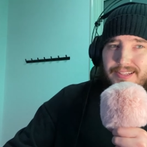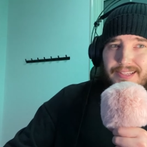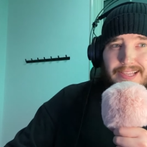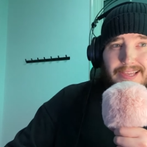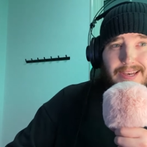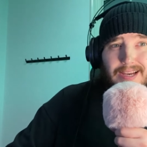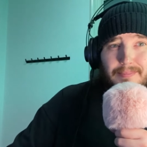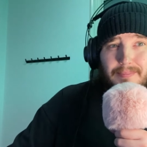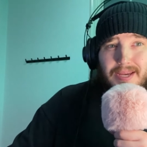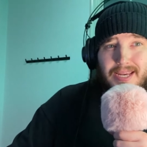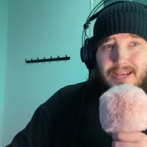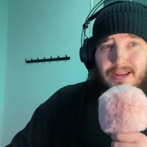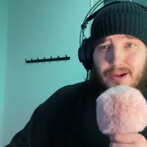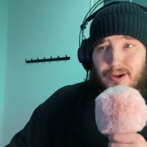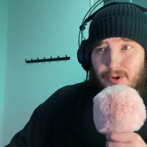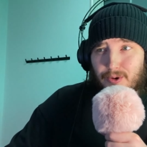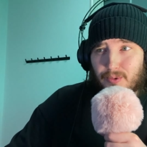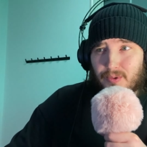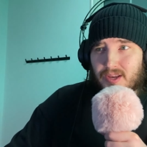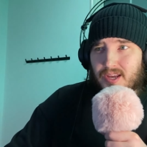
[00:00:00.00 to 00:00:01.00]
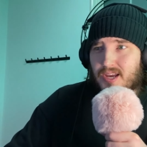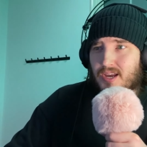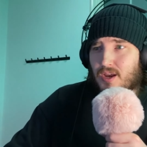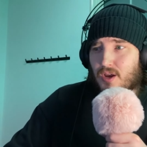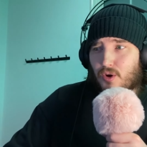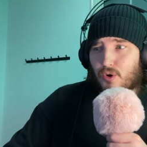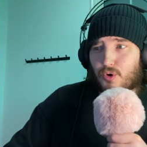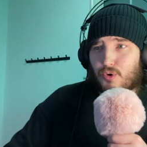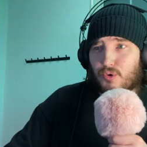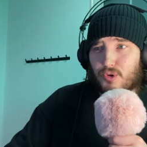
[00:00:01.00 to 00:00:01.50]
letting me know
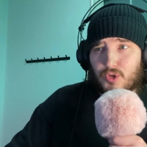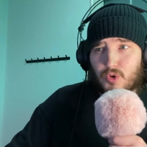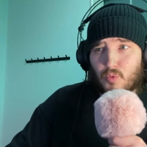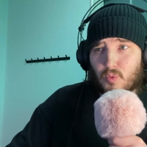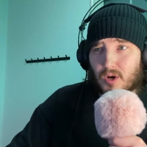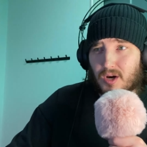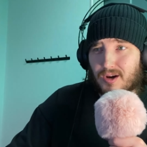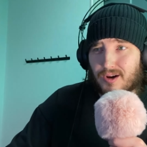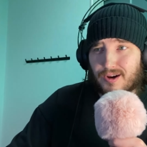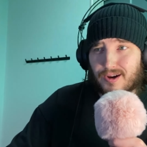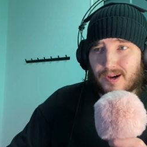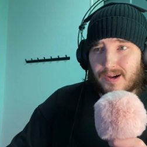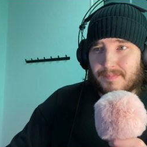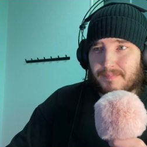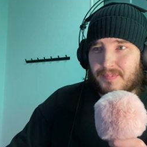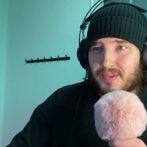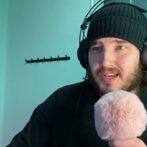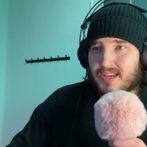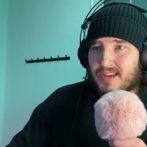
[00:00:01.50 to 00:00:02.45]
who you are,